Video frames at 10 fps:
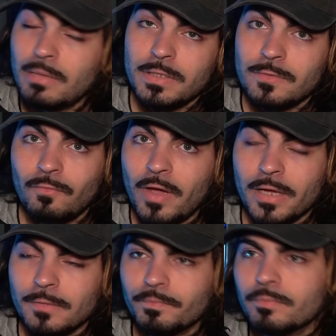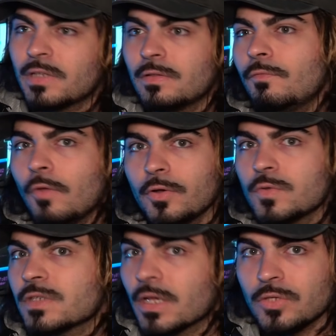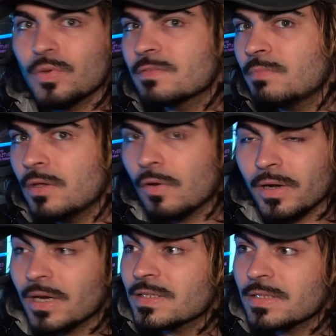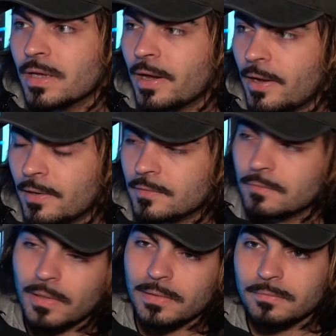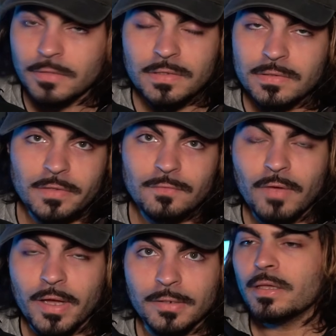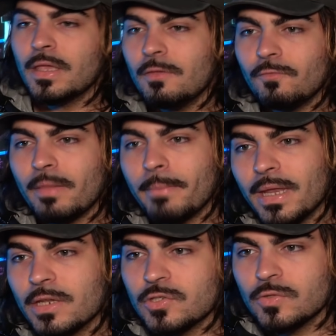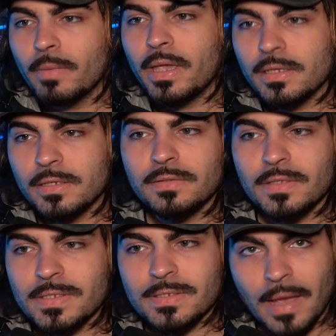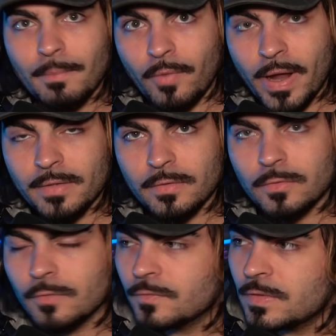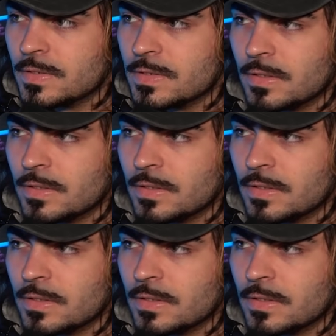it's fine. But if you're using a USB or an SD card, well, that's fine. If I manage to make the subreddit of this